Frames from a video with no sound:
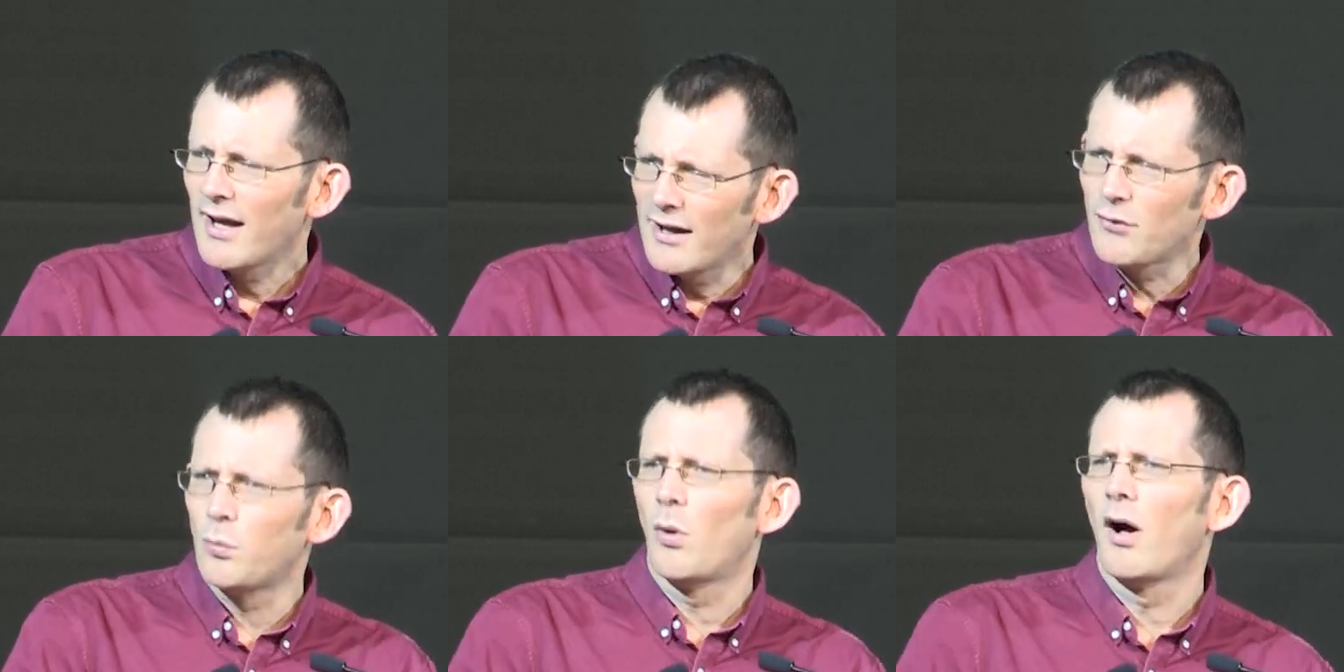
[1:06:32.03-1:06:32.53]

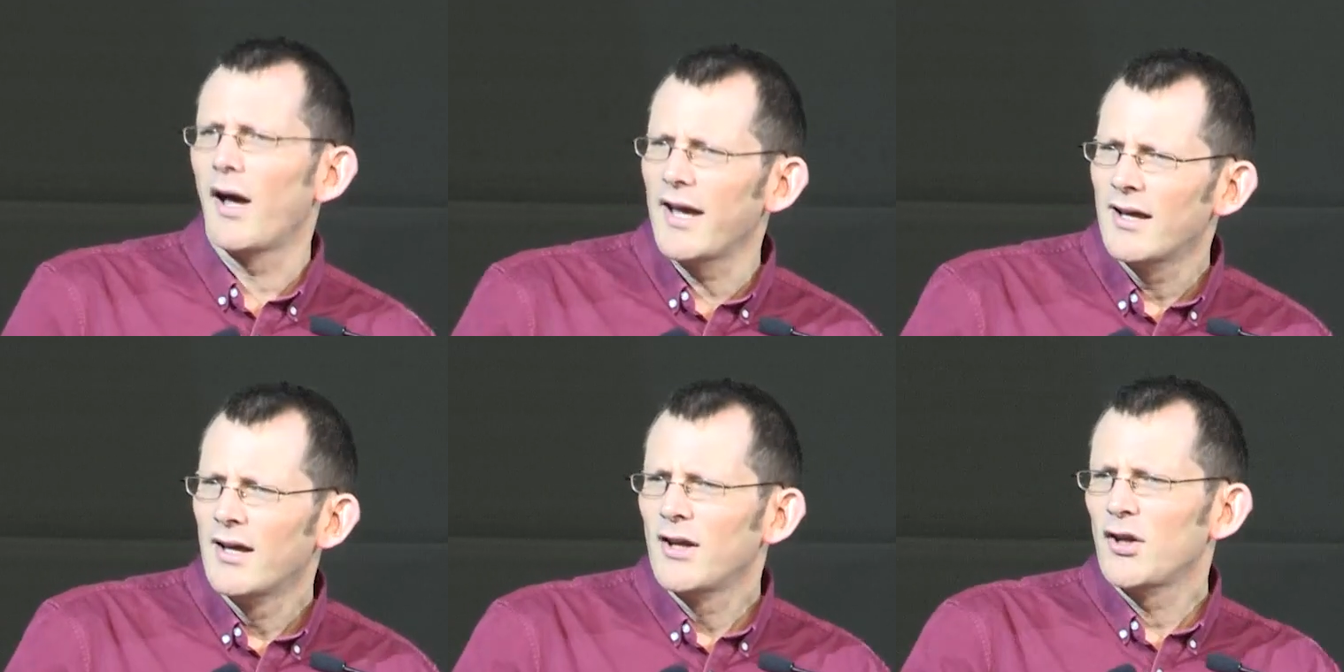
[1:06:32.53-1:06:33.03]
It's
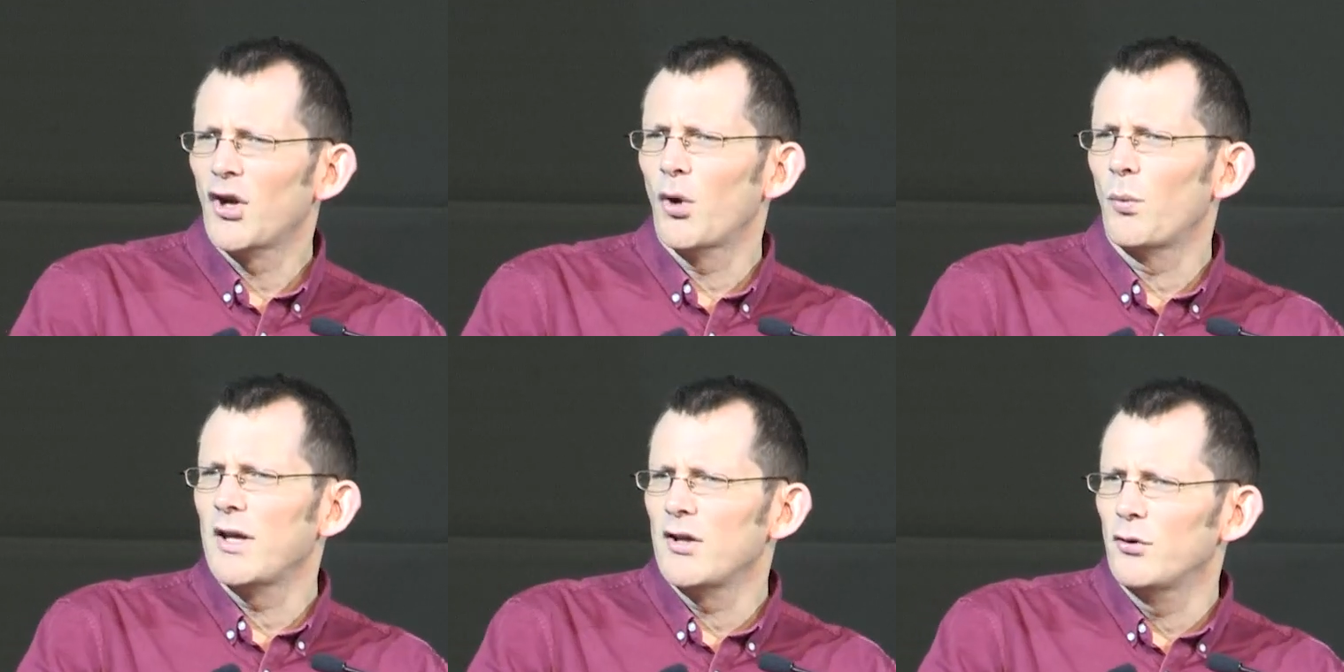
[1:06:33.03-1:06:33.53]
why, you
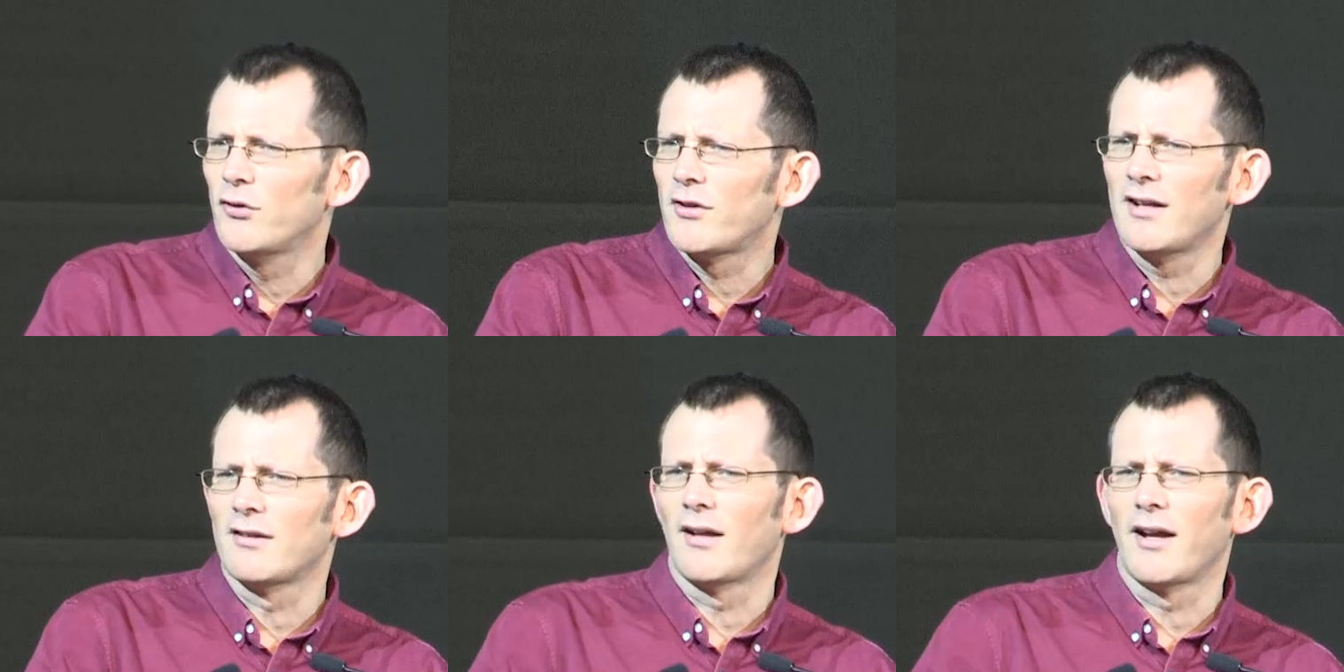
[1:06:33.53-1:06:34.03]
know, we use
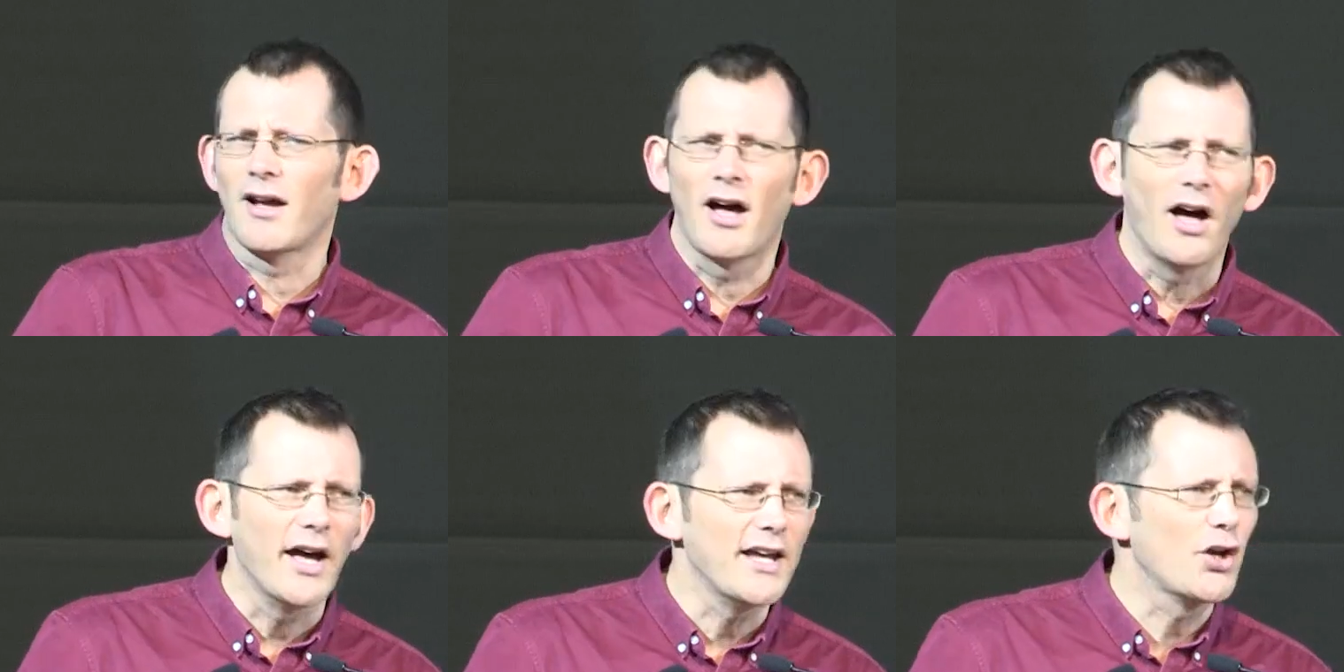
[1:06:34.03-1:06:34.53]
things like a
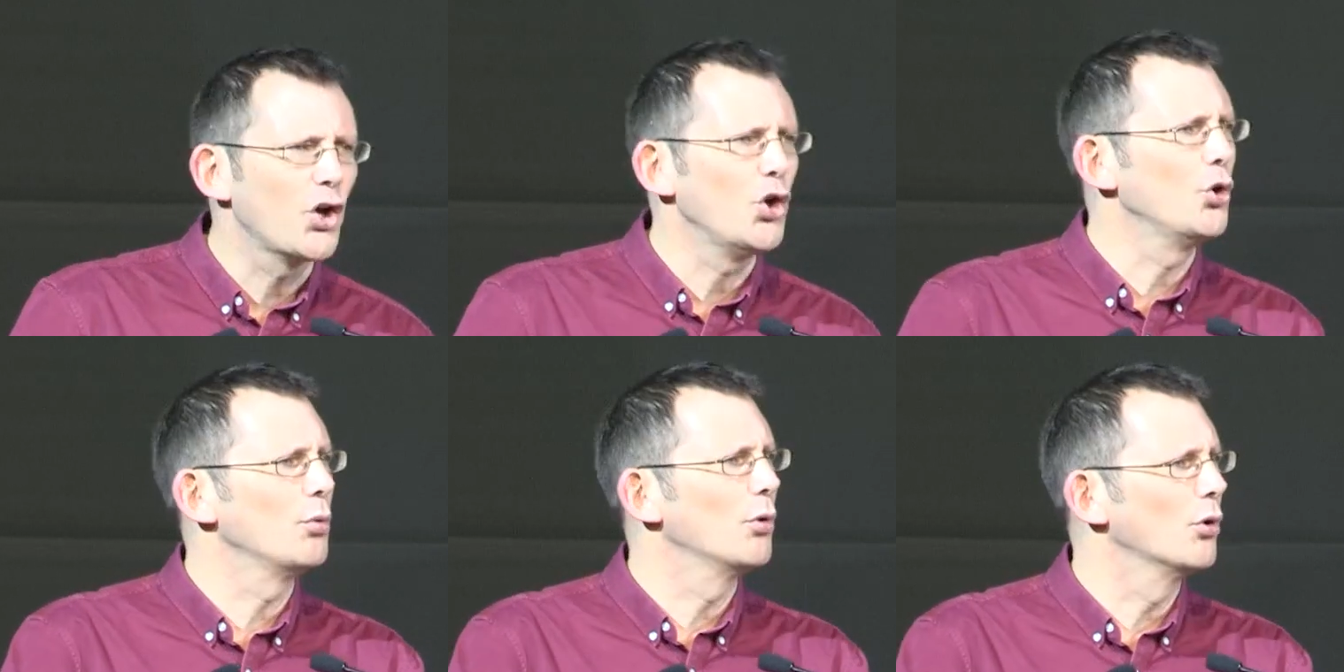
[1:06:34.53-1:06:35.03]

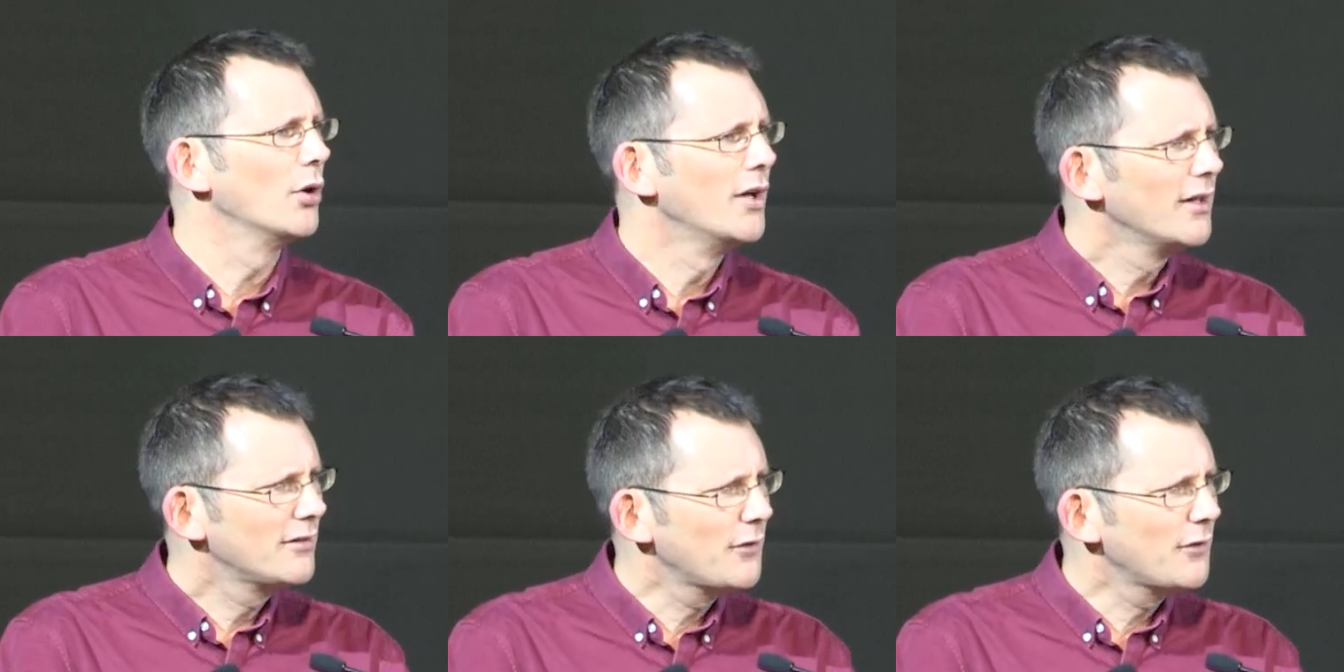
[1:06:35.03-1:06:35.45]
haiku or